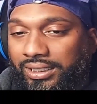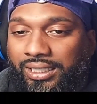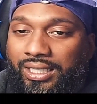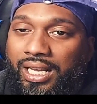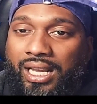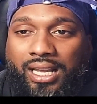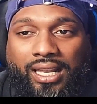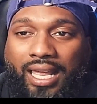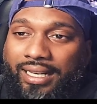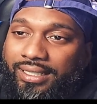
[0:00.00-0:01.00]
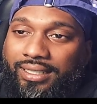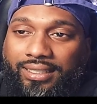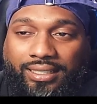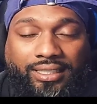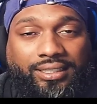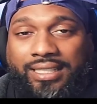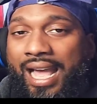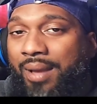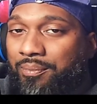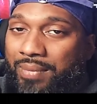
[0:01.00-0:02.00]
That shit, like, there's
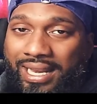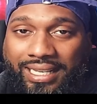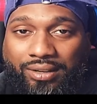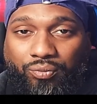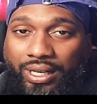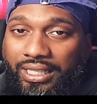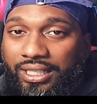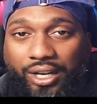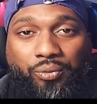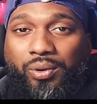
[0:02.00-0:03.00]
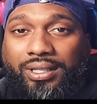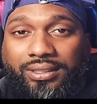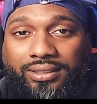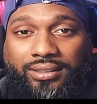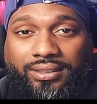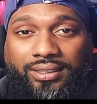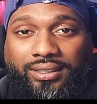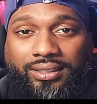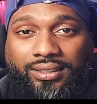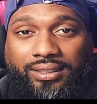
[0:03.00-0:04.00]
not many really good ones.
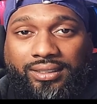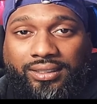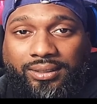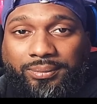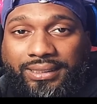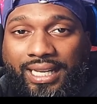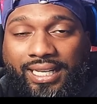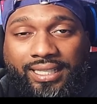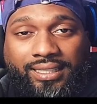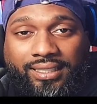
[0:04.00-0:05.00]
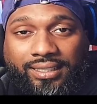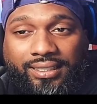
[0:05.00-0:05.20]
You know what I'm saying?